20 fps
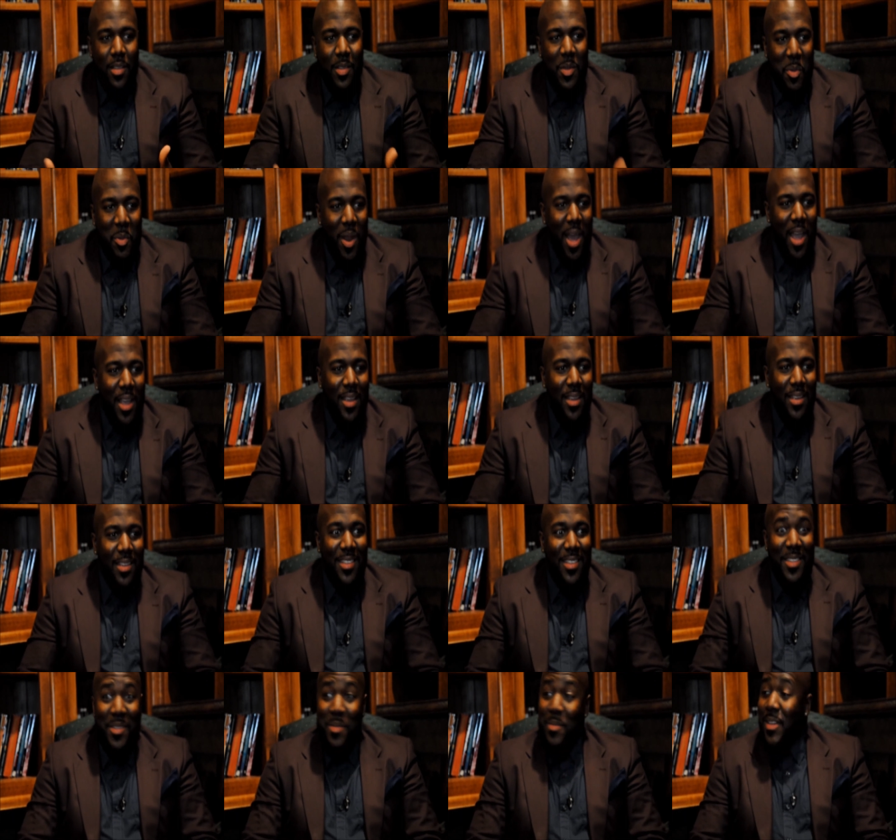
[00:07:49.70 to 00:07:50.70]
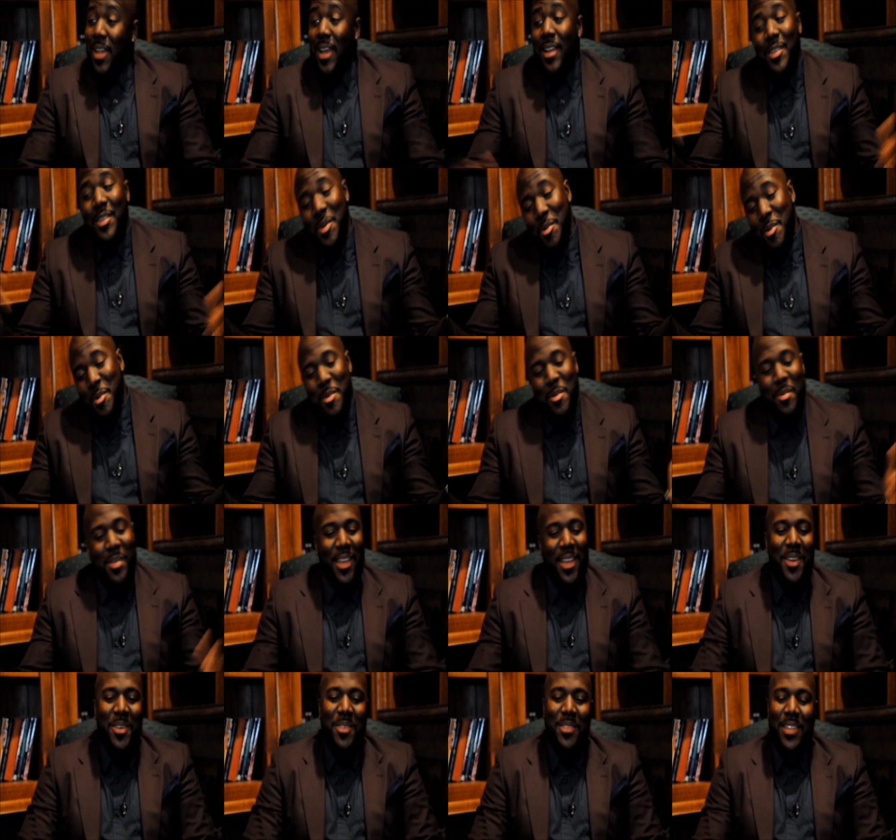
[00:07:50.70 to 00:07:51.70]
you like it? He was like, dude, you
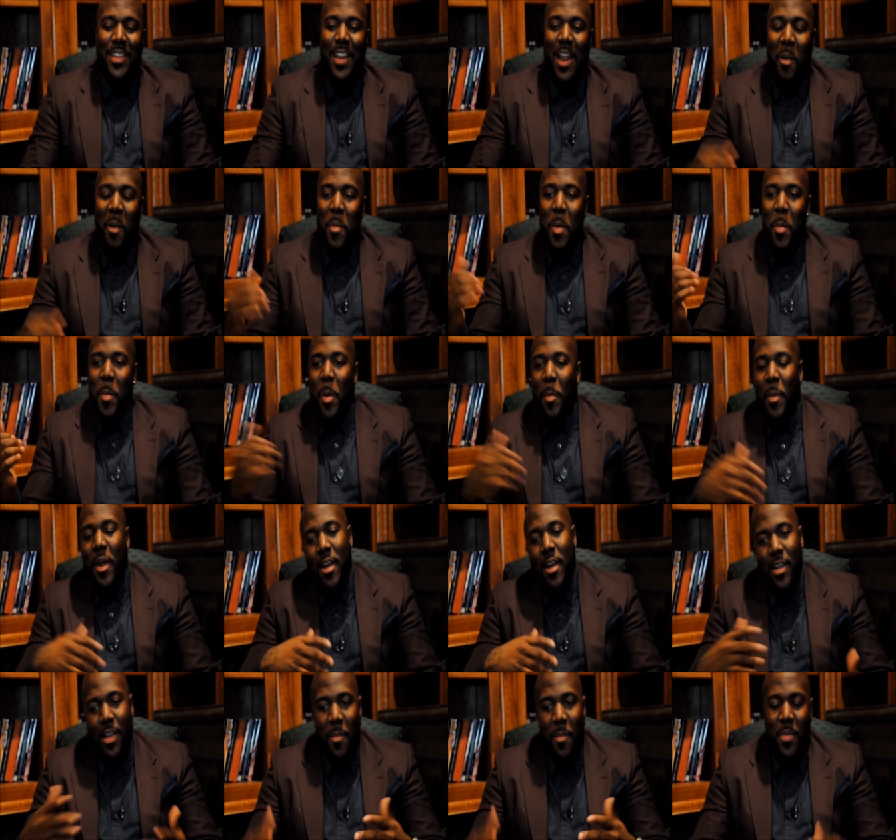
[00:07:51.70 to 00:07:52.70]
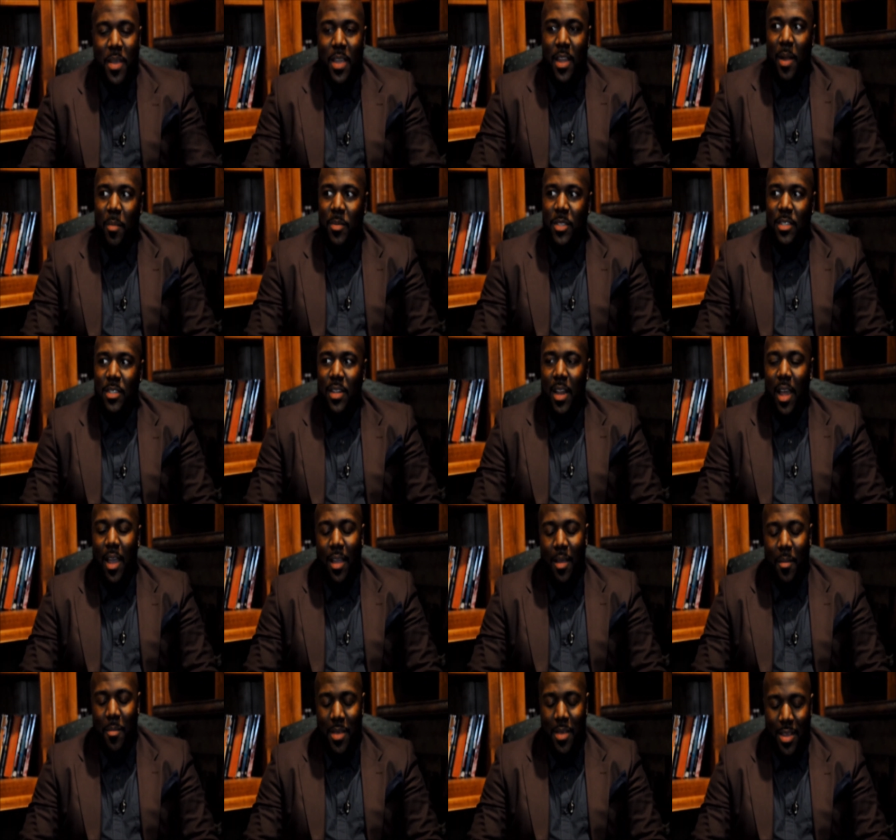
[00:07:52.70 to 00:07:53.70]
killed it. And I remember him hugging me, and I'm just like,
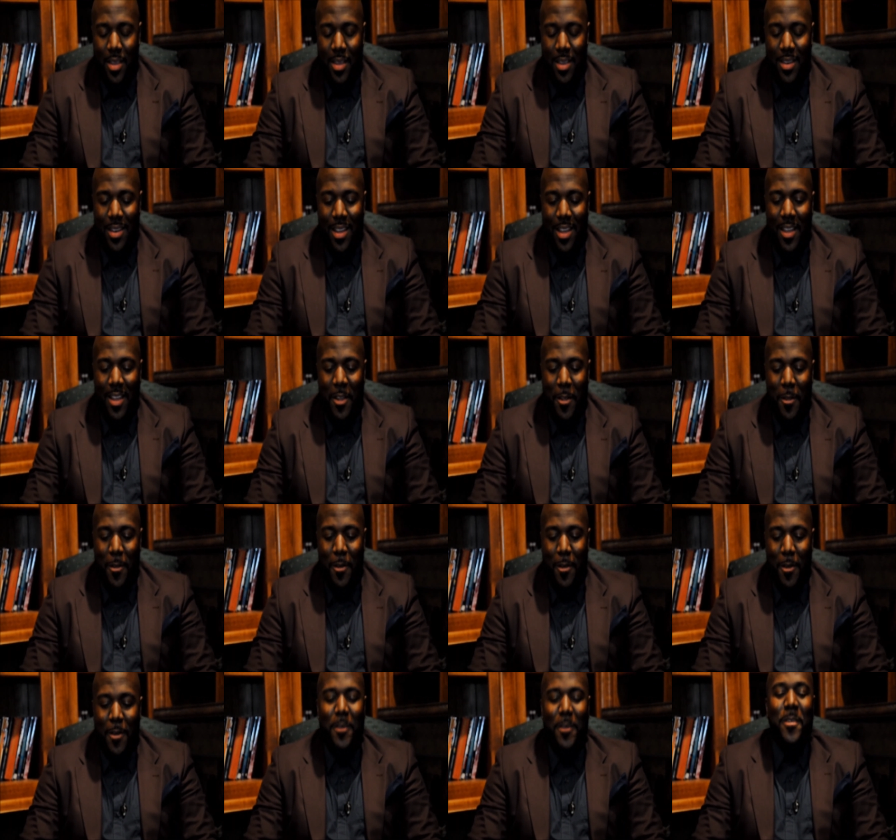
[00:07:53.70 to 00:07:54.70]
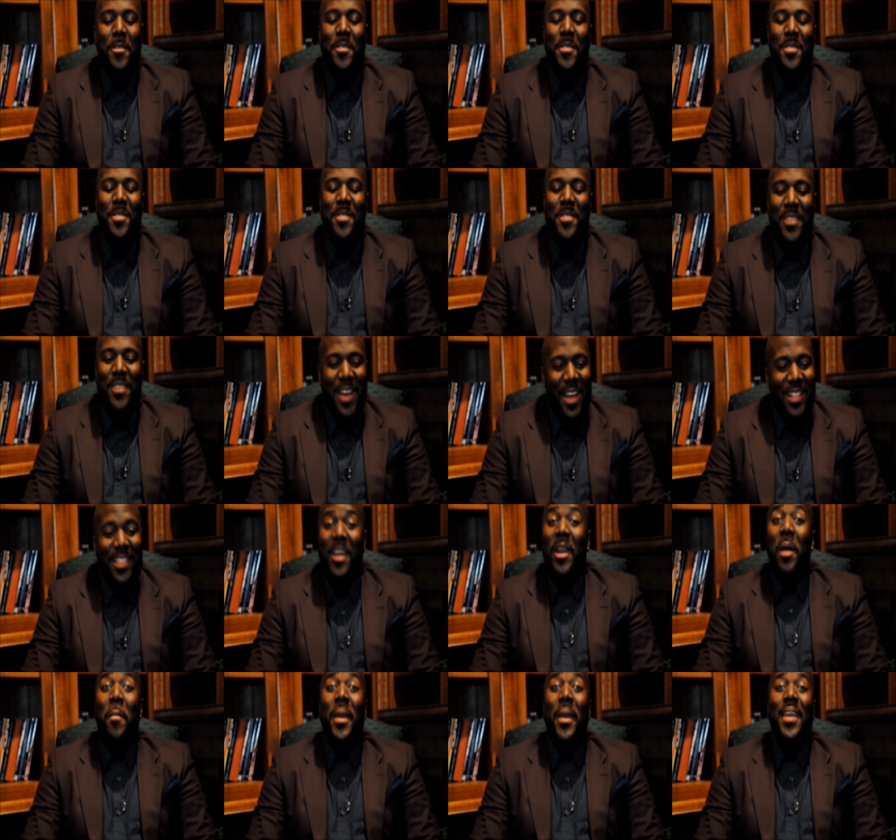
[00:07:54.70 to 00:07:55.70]
man, like, oh, I
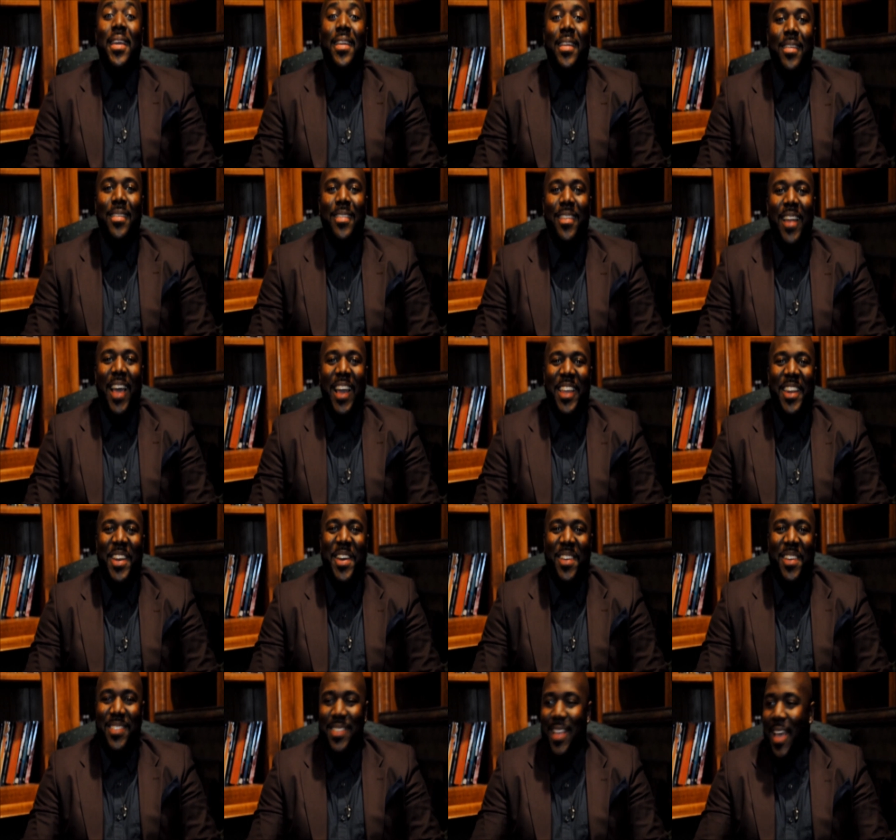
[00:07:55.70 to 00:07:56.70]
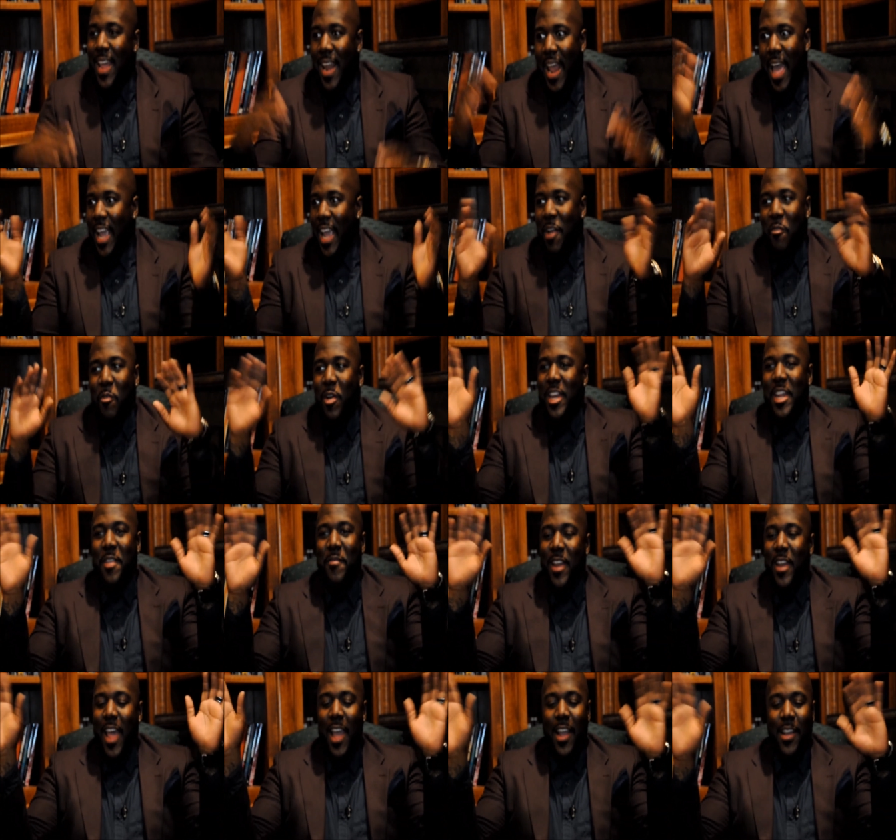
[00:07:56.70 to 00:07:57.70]
thought I made it, like, you know what I'm saying, like, it wasn't
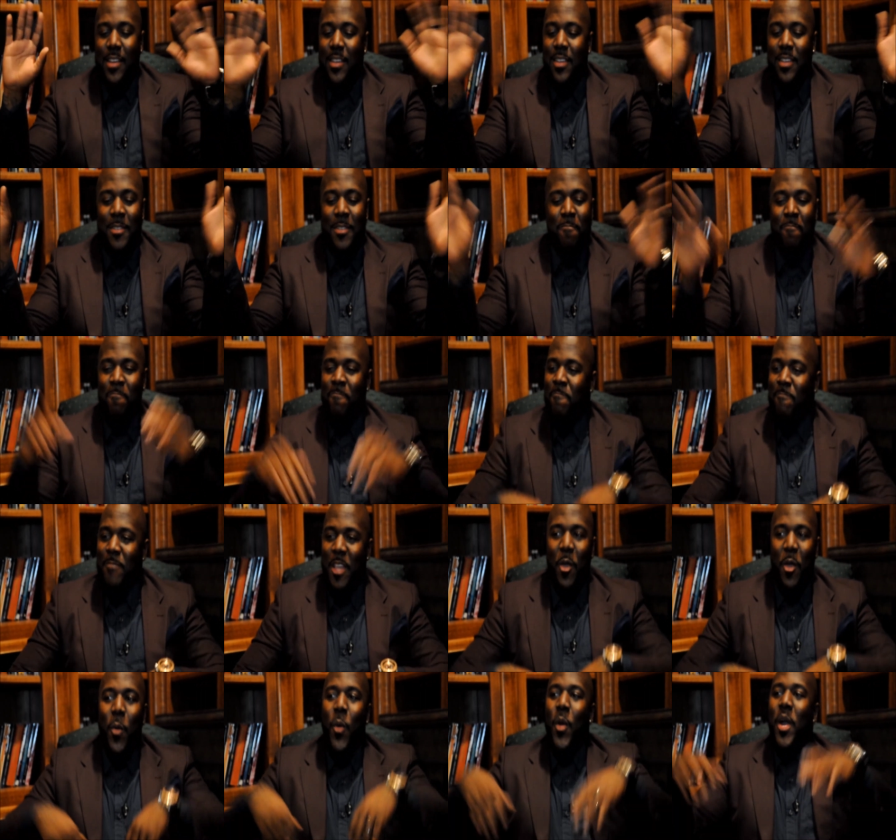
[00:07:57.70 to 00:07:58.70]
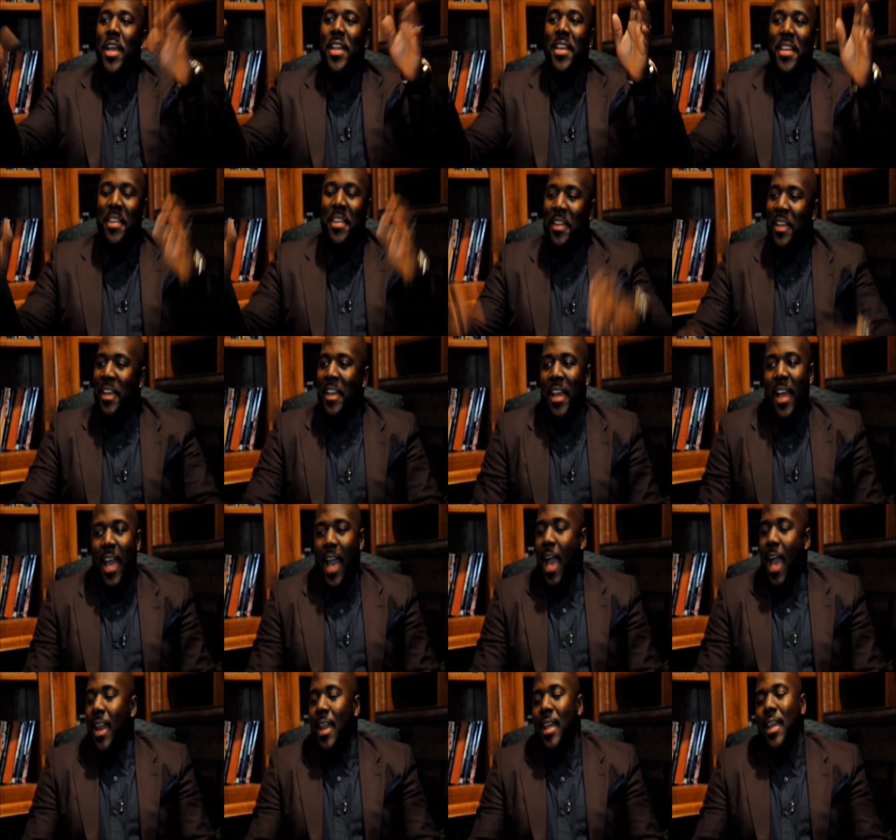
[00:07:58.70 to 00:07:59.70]
even like it wasn't,
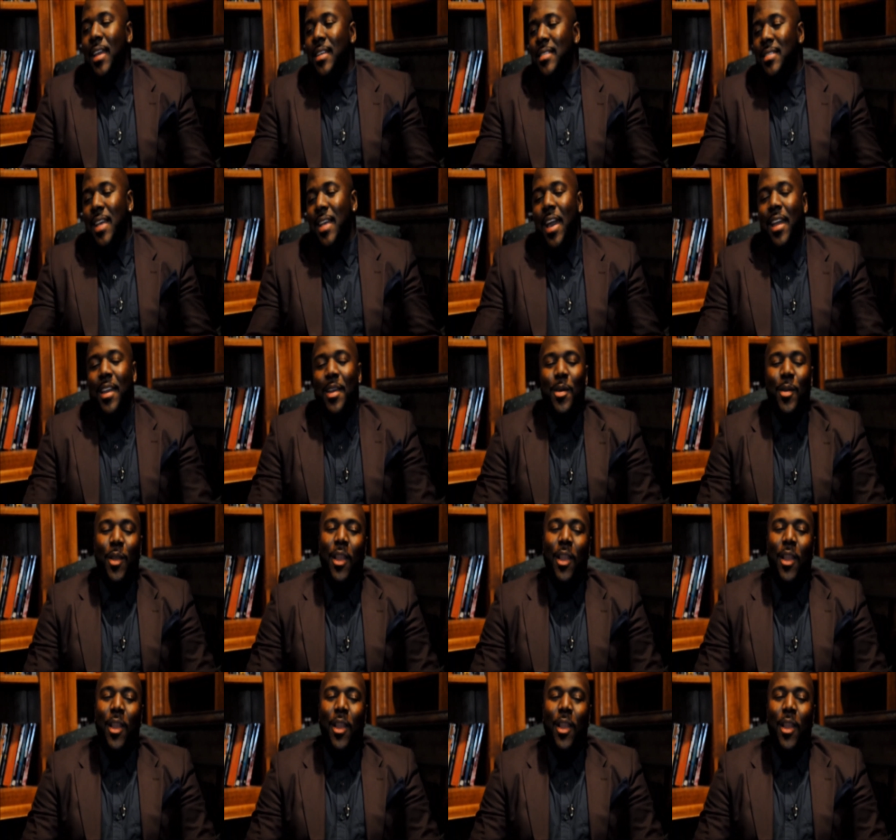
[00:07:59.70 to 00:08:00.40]
I didn't get signed to no